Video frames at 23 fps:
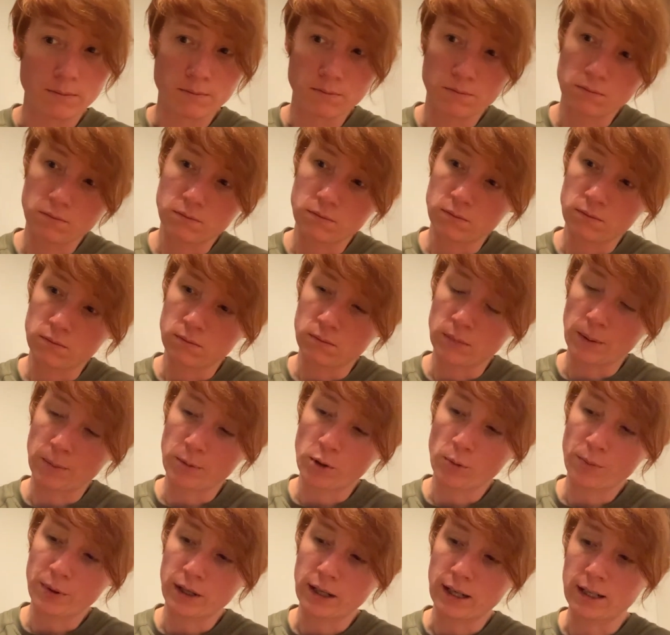I'm
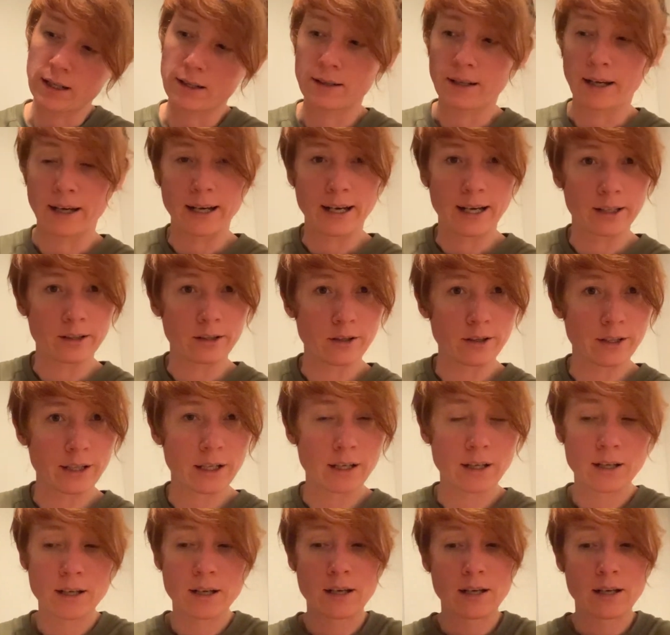hoping kind of diagonally,